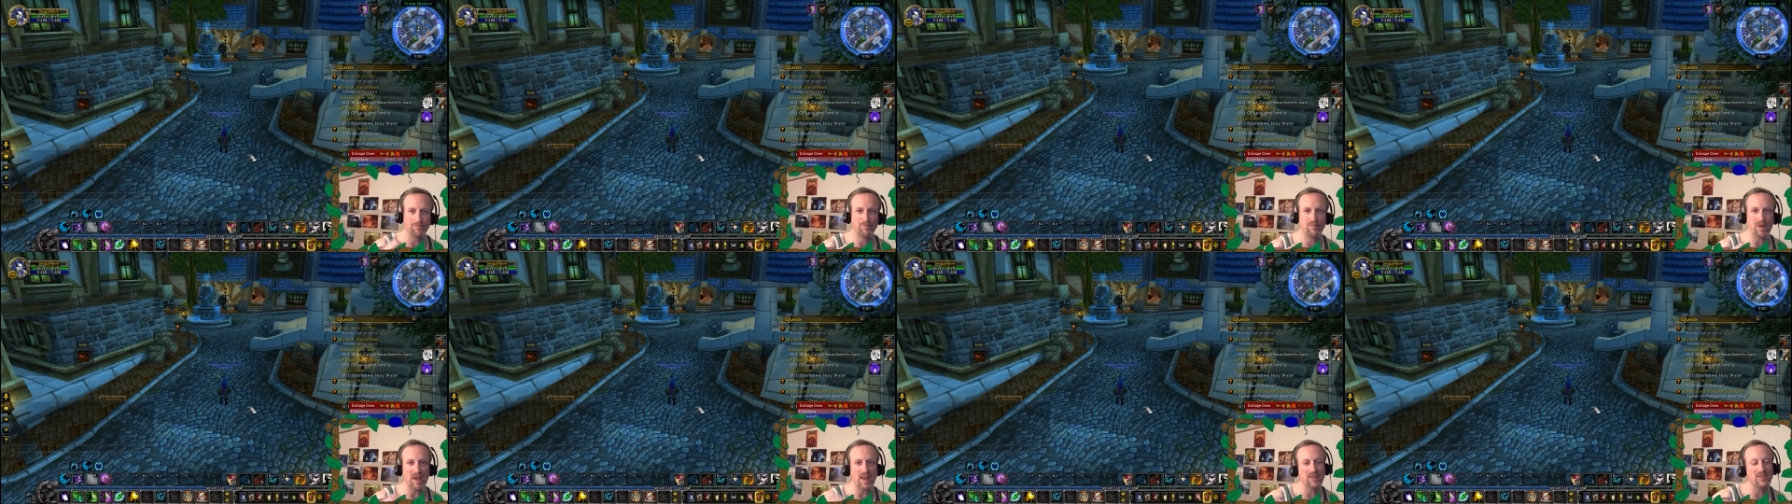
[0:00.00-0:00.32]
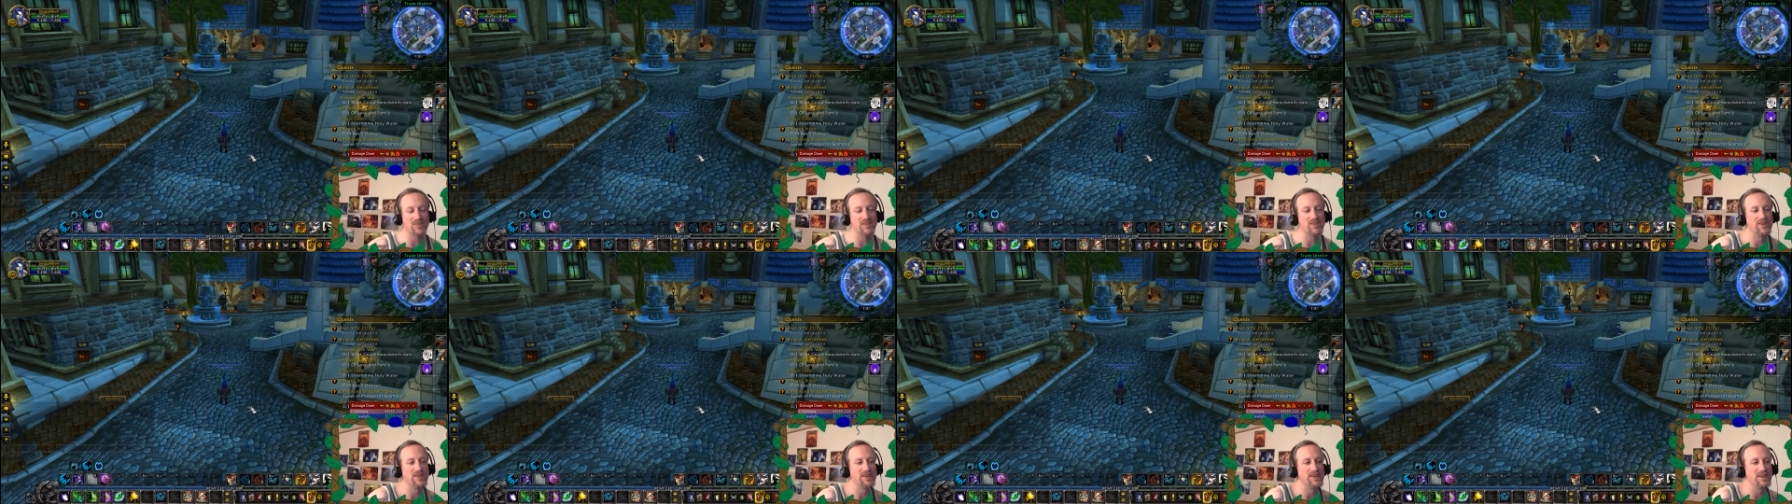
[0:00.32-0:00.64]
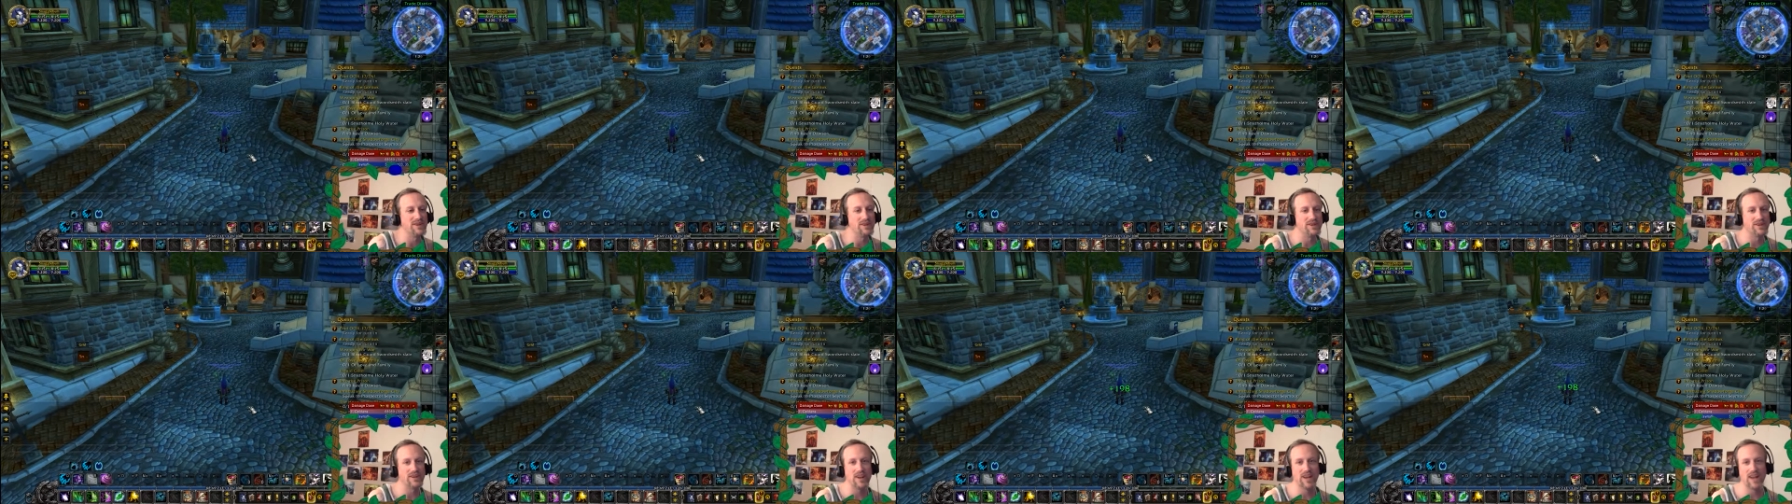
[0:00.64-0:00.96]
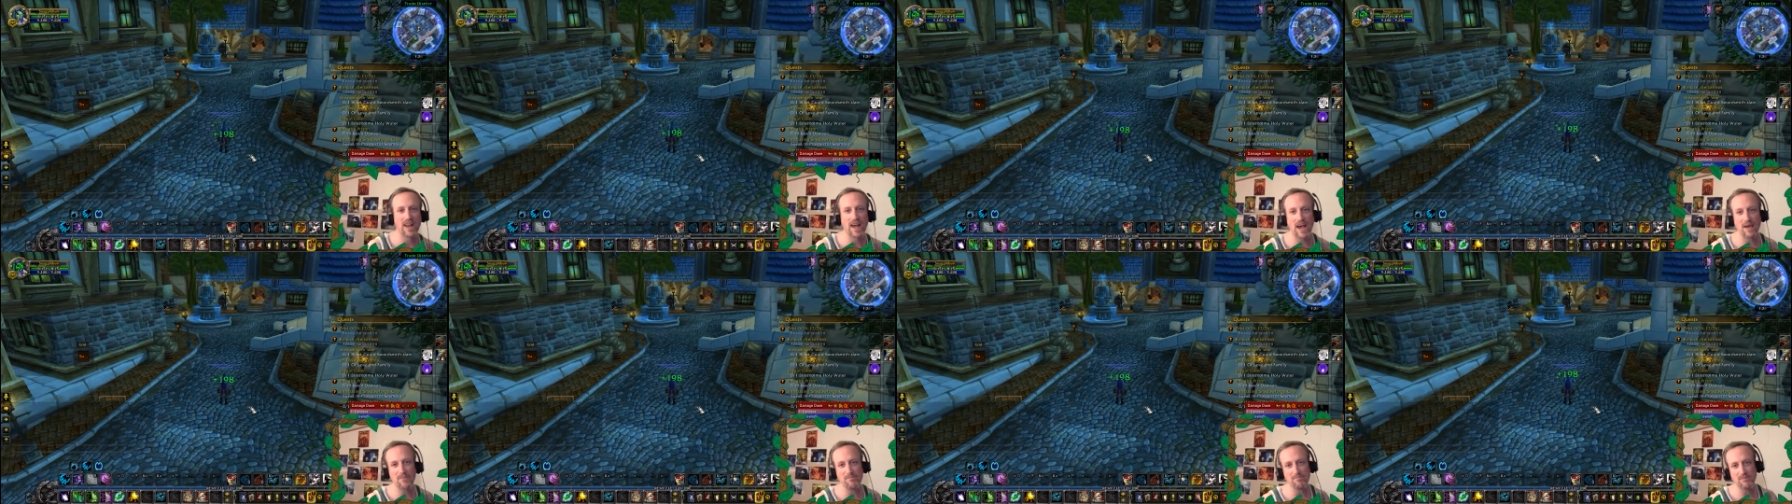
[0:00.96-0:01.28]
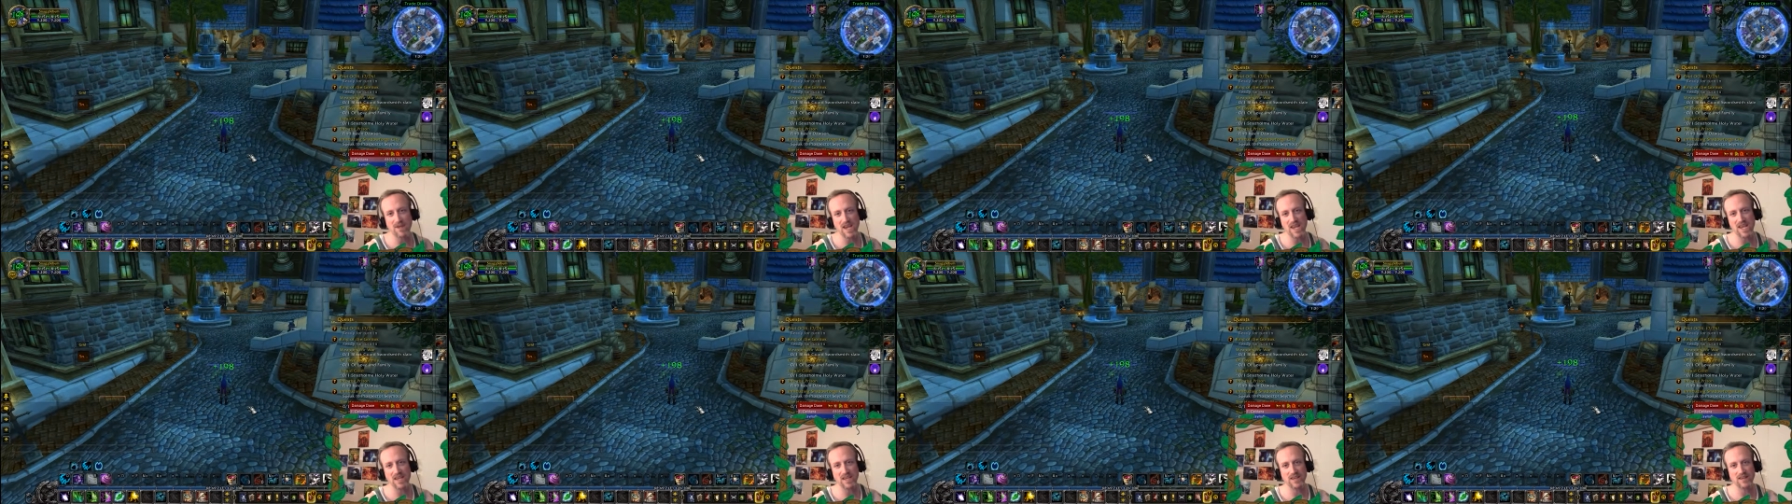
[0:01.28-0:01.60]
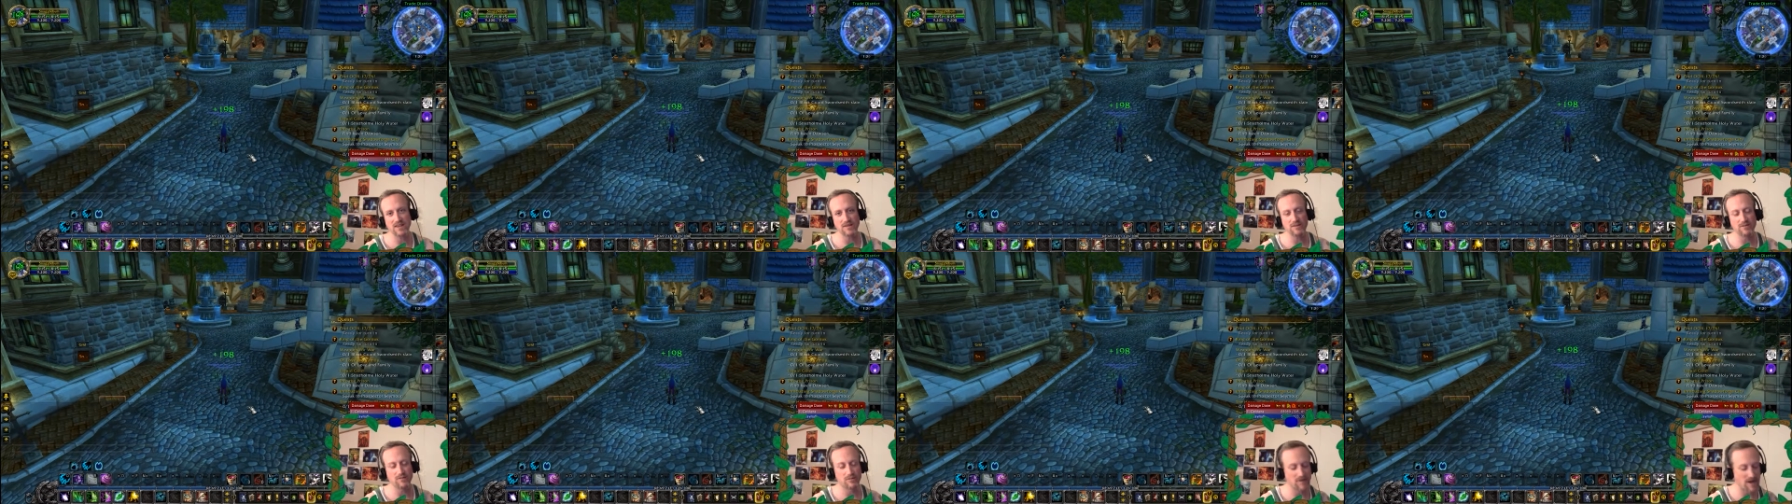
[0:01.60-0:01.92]
Bezlonir here, and I'm making
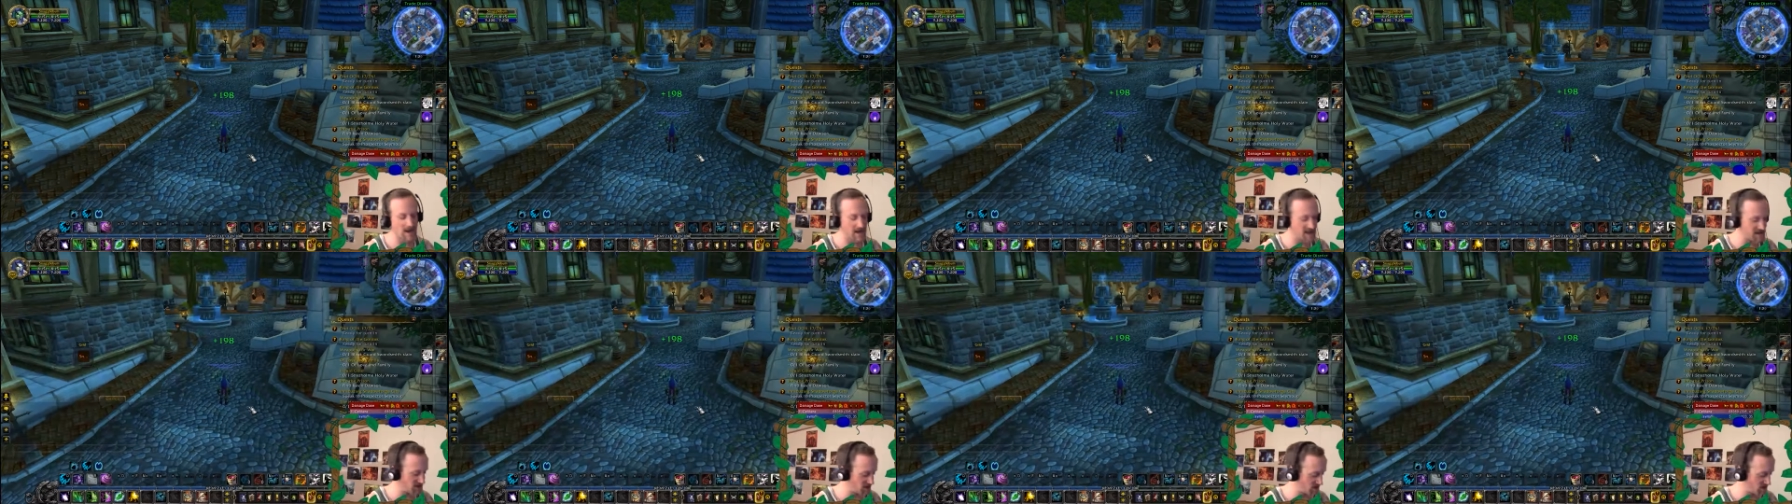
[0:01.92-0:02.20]
the Rice